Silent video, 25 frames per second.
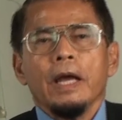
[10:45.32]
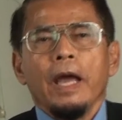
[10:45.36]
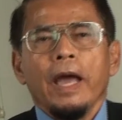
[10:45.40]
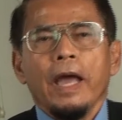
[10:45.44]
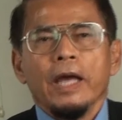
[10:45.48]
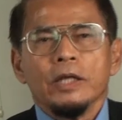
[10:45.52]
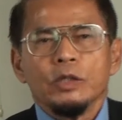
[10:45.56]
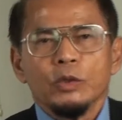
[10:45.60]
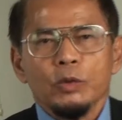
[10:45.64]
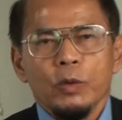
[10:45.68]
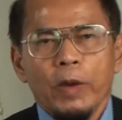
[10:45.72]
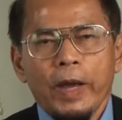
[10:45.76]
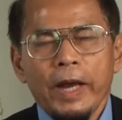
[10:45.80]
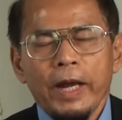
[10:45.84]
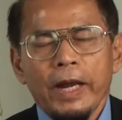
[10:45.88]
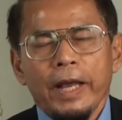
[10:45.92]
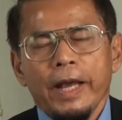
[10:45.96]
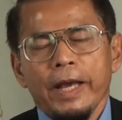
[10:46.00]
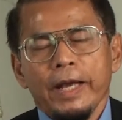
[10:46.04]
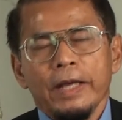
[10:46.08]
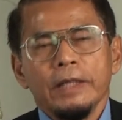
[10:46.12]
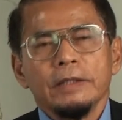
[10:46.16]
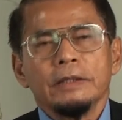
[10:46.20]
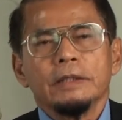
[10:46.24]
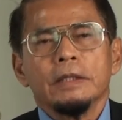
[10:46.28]
as well
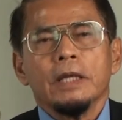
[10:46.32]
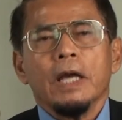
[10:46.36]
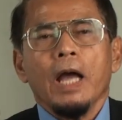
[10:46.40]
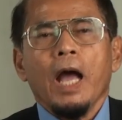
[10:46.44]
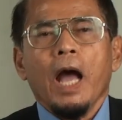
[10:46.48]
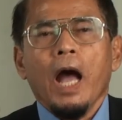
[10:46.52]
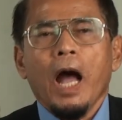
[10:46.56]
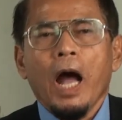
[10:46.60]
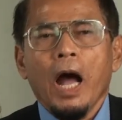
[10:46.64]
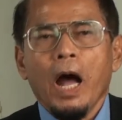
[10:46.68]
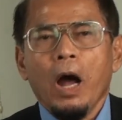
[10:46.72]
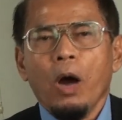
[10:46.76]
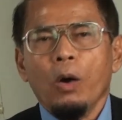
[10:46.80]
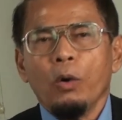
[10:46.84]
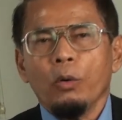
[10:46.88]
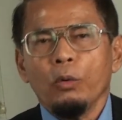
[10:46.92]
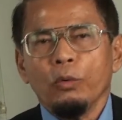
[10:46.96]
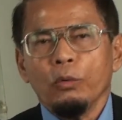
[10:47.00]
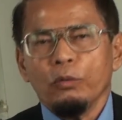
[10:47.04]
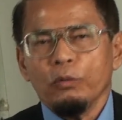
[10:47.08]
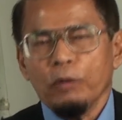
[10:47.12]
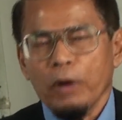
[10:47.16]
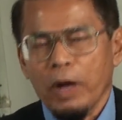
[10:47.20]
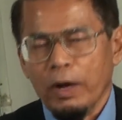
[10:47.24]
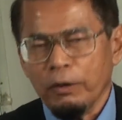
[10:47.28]
as
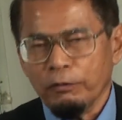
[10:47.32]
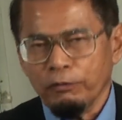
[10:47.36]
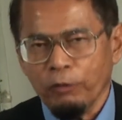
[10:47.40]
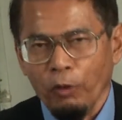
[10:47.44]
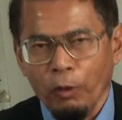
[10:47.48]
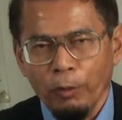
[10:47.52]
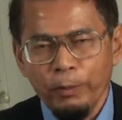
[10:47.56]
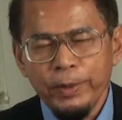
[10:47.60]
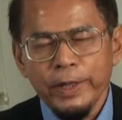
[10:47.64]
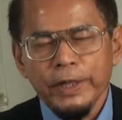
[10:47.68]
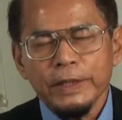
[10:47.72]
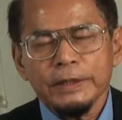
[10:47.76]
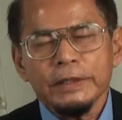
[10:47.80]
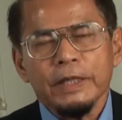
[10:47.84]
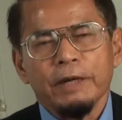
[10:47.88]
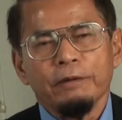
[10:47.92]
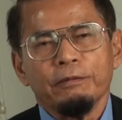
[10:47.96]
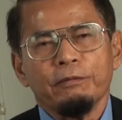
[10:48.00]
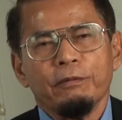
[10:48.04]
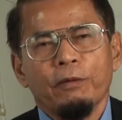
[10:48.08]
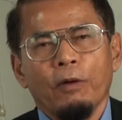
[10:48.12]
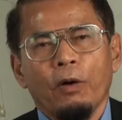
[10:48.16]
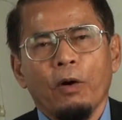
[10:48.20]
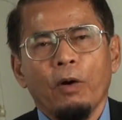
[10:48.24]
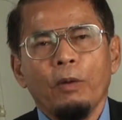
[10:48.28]
how phobias are
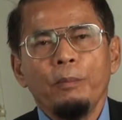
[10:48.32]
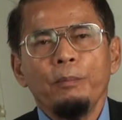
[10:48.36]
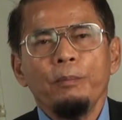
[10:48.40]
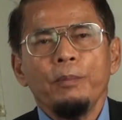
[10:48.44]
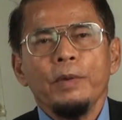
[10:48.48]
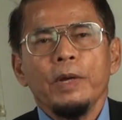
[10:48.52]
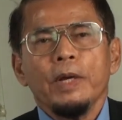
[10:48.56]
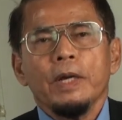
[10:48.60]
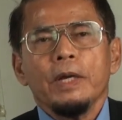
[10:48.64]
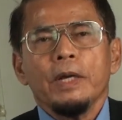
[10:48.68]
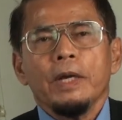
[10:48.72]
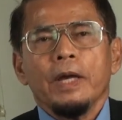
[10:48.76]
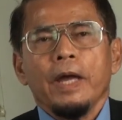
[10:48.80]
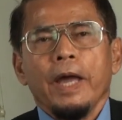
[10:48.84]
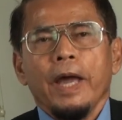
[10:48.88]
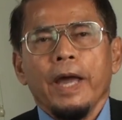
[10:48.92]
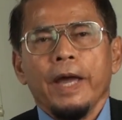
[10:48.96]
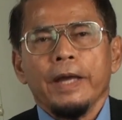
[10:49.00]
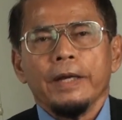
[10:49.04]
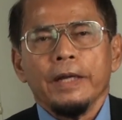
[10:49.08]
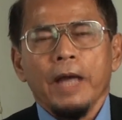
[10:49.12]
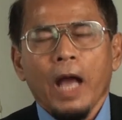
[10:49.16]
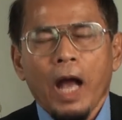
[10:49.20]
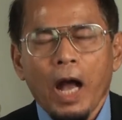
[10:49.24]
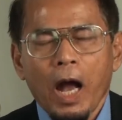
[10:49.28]
formed
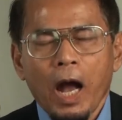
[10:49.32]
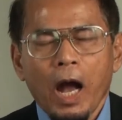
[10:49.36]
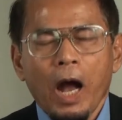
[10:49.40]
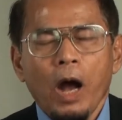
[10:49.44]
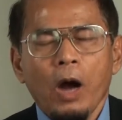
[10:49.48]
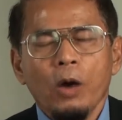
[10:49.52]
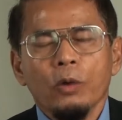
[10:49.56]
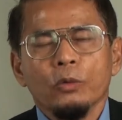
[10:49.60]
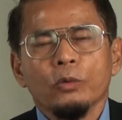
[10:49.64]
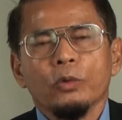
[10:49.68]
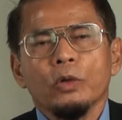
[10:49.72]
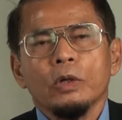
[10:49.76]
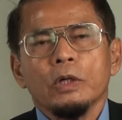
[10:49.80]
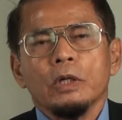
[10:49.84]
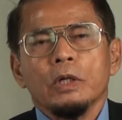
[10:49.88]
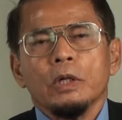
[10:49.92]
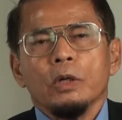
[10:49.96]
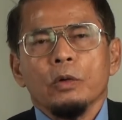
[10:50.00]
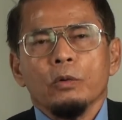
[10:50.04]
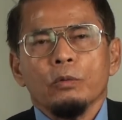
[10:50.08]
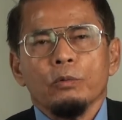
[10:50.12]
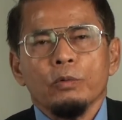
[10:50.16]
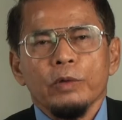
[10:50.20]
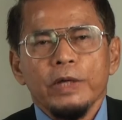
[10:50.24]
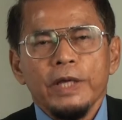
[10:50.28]
and how
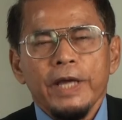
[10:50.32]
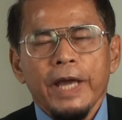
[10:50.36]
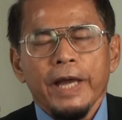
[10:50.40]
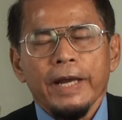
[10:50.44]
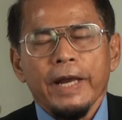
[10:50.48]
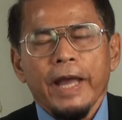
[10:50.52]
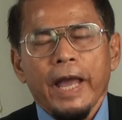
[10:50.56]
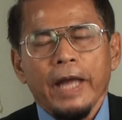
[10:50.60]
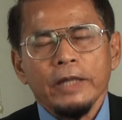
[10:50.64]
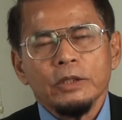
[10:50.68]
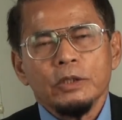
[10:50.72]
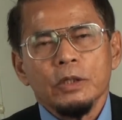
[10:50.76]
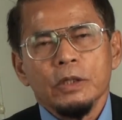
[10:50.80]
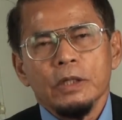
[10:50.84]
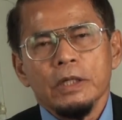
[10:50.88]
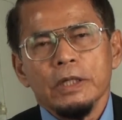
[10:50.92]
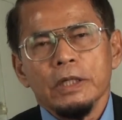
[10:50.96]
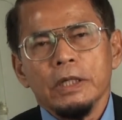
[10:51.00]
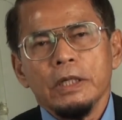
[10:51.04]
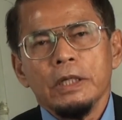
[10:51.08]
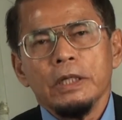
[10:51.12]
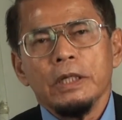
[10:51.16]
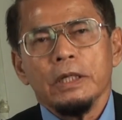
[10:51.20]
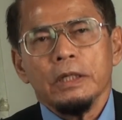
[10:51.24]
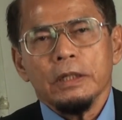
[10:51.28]
we can
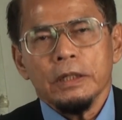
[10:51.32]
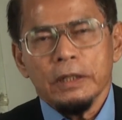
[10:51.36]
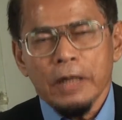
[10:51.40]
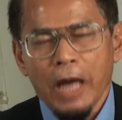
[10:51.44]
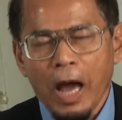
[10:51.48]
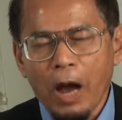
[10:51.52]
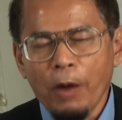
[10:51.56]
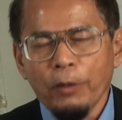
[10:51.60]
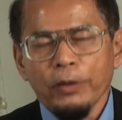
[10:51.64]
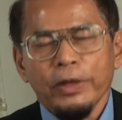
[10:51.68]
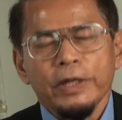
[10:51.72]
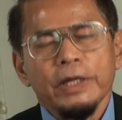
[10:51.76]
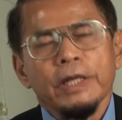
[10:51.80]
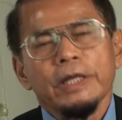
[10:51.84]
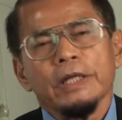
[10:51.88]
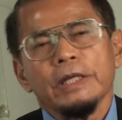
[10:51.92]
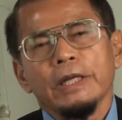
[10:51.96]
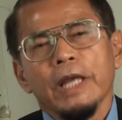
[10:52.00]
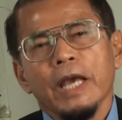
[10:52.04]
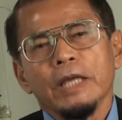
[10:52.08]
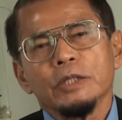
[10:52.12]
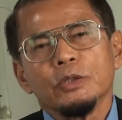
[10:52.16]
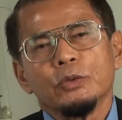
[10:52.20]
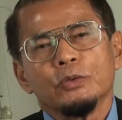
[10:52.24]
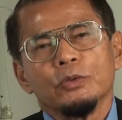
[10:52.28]
actually, now in the
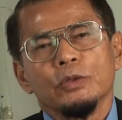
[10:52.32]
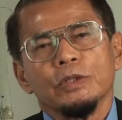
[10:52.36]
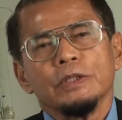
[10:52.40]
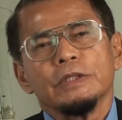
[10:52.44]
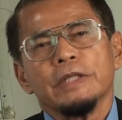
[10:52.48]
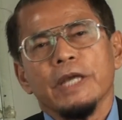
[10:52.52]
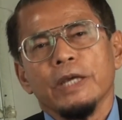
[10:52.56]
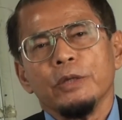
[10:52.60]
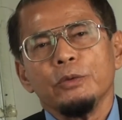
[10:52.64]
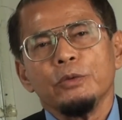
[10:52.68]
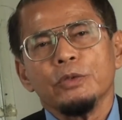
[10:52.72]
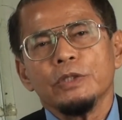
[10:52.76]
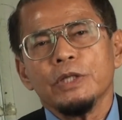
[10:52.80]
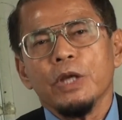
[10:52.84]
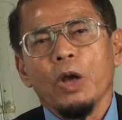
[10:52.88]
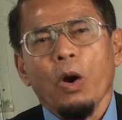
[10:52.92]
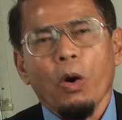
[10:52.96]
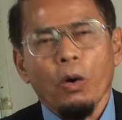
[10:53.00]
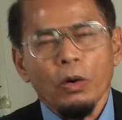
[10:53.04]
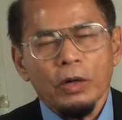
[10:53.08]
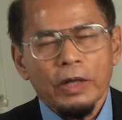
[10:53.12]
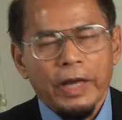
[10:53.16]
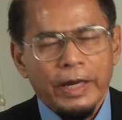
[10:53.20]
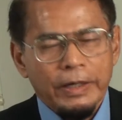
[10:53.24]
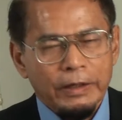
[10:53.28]
industries, they're using
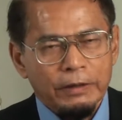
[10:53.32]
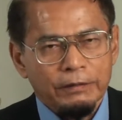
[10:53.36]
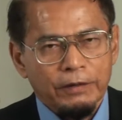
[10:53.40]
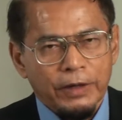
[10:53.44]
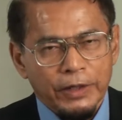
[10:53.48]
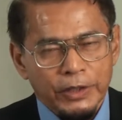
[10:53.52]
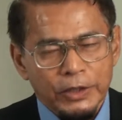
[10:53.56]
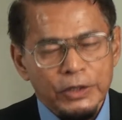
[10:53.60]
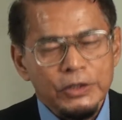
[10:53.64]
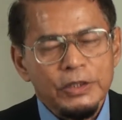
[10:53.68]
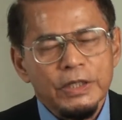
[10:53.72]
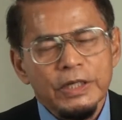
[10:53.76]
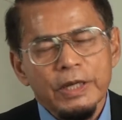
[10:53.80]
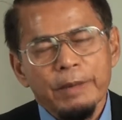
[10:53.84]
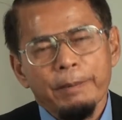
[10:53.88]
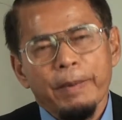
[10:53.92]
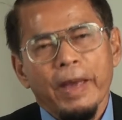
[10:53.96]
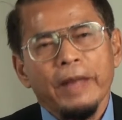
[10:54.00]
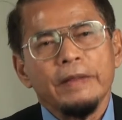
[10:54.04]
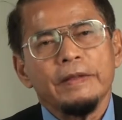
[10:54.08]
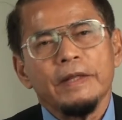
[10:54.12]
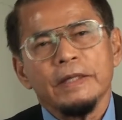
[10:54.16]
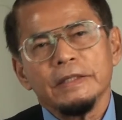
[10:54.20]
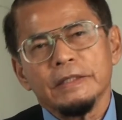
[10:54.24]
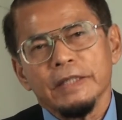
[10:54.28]
all kind of conditioning
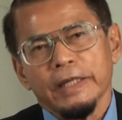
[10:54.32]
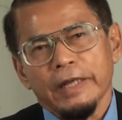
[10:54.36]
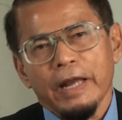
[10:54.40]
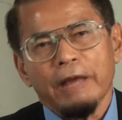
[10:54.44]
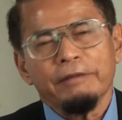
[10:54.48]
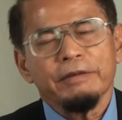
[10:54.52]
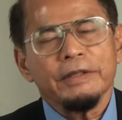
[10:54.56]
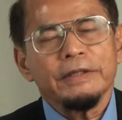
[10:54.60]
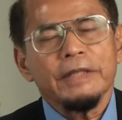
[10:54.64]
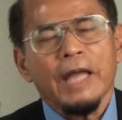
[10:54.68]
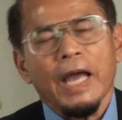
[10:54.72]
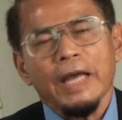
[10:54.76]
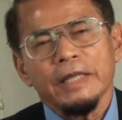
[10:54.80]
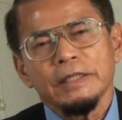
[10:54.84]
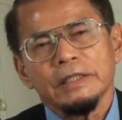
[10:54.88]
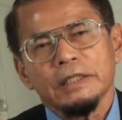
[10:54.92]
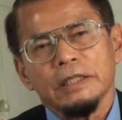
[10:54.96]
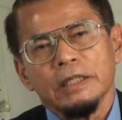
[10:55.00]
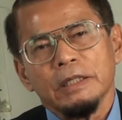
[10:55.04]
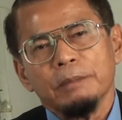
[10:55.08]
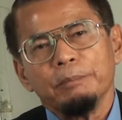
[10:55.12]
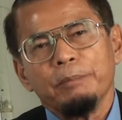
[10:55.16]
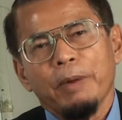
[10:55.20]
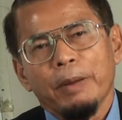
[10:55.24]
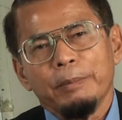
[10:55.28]
methods in
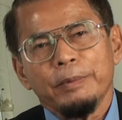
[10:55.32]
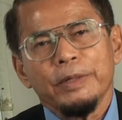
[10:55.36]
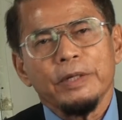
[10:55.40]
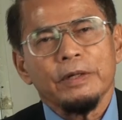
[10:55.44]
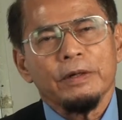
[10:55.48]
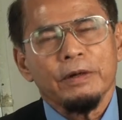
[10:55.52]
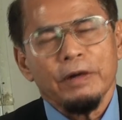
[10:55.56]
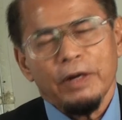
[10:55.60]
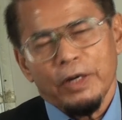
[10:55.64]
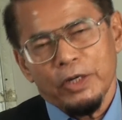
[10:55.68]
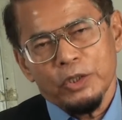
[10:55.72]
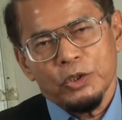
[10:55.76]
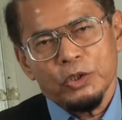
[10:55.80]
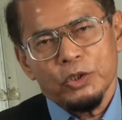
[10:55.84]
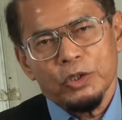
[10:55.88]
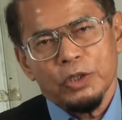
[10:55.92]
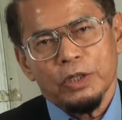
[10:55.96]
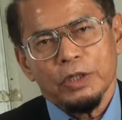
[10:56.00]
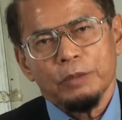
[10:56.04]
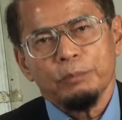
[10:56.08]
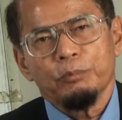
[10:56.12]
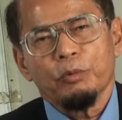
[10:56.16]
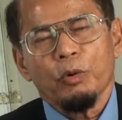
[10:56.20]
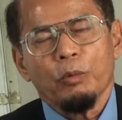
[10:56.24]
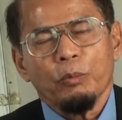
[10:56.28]
advertising, public
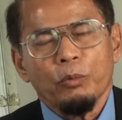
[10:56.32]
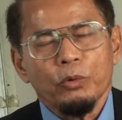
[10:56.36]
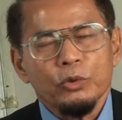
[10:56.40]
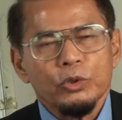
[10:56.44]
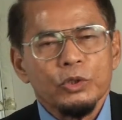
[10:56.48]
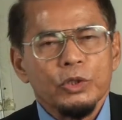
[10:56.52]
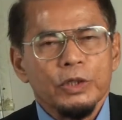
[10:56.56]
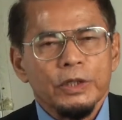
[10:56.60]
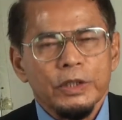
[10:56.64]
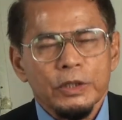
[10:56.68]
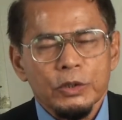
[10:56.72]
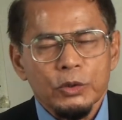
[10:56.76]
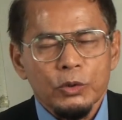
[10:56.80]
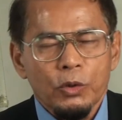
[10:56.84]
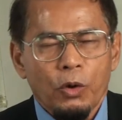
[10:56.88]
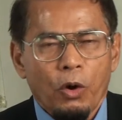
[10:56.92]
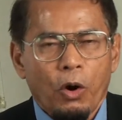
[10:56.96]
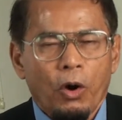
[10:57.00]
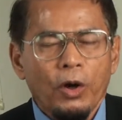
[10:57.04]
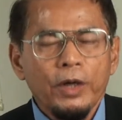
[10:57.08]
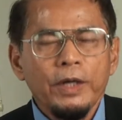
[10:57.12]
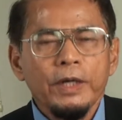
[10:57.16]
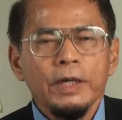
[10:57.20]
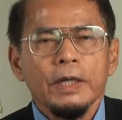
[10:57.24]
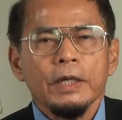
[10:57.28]
relation, promotion, and so
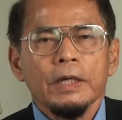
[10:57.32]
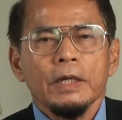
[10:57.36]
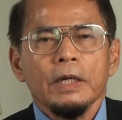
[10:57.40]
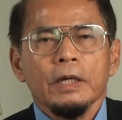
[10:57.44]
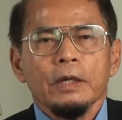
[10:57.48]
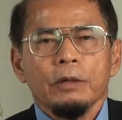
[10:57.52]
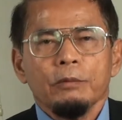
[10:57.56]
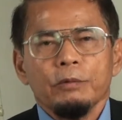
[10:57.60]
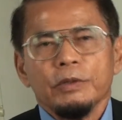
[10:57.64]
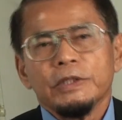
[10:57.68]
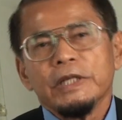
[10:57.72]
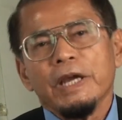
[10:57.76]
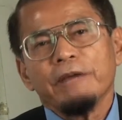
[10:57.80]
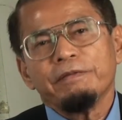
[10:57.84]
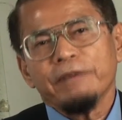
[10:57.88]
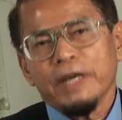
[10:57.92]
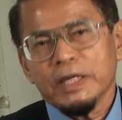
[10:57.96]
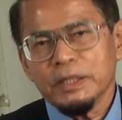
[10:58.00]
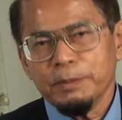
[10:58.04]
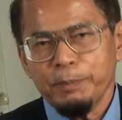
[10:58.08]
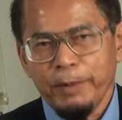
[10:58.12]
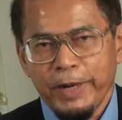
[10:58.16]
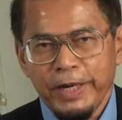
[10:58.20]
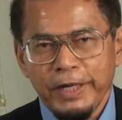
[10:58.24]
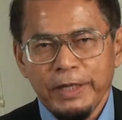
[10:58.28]
on, which I've
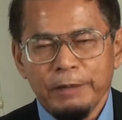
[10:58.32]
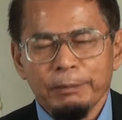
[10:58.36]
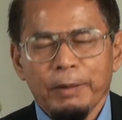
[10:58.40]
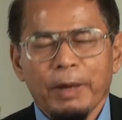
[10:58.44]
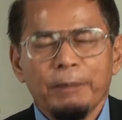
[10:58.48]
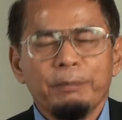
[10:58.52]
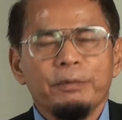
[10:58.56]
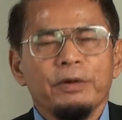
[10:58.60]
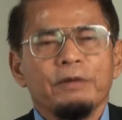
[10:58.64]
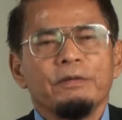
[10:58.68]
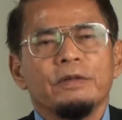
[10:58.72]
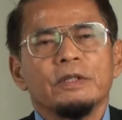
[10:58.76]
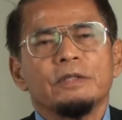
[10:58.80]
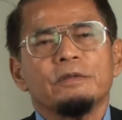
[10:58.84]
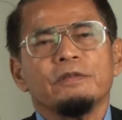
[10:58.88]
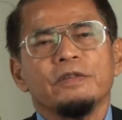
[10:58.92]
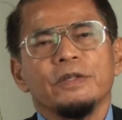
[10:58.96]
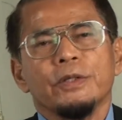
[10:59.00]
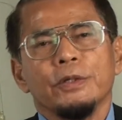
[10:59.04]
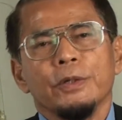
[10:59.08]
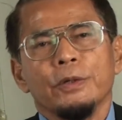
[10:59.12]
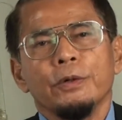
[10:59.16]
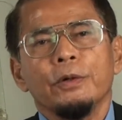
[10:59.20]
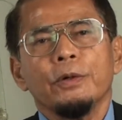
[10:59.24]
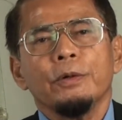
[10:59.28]
explained in my previous
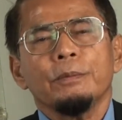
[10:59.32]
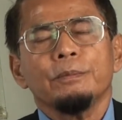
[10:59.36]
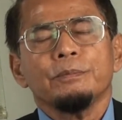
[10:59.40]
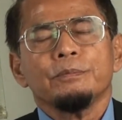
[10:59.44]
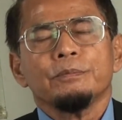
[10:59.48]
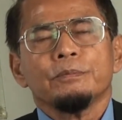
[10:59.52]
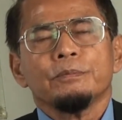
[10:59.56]
video.